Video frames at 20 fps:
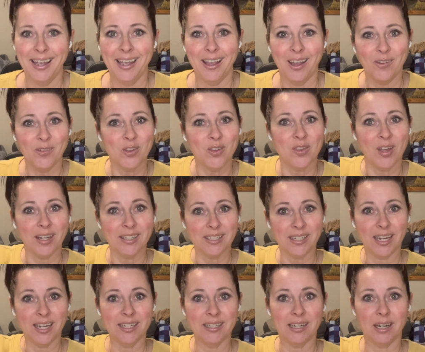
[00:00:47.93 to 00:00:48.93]
If you'd like to
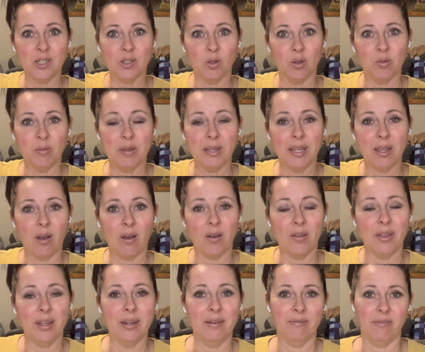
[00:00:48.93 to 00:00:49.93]
get in touch with me, all
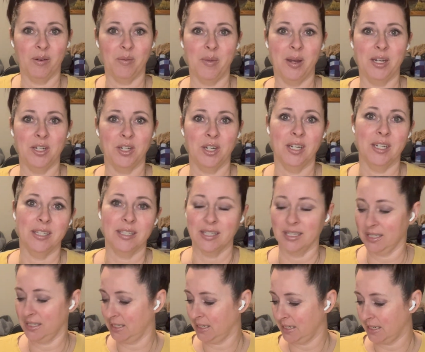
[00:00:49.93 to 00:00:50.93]
that information is
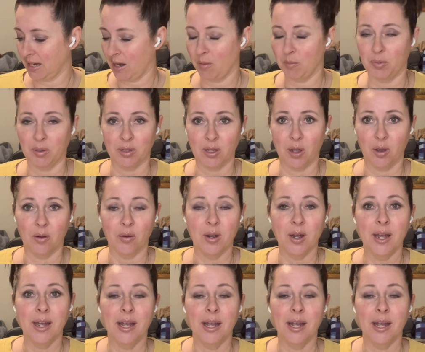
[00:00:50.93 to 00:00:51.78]
listed down below.